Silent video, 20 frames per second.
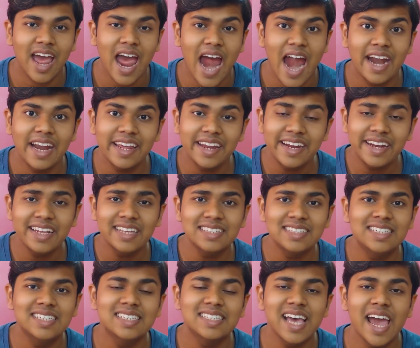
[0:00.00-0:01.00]
and it
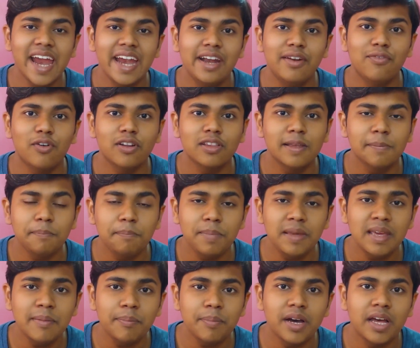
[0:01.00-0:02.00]
is designed for the
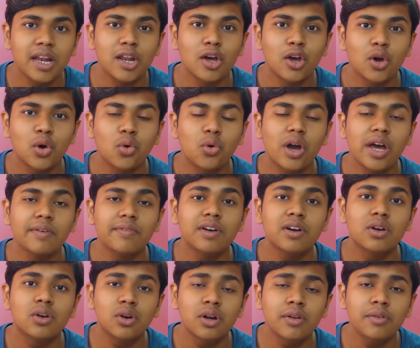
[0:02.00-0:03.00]
people who have a
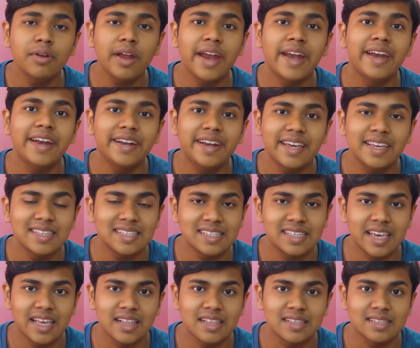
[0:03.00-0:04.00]
good editing
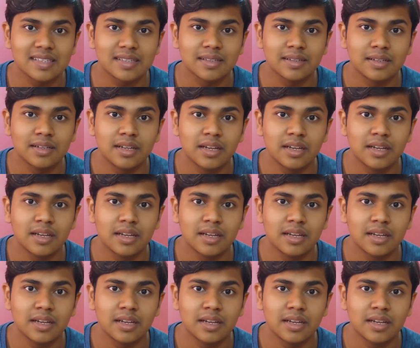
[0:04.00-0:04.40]
skills.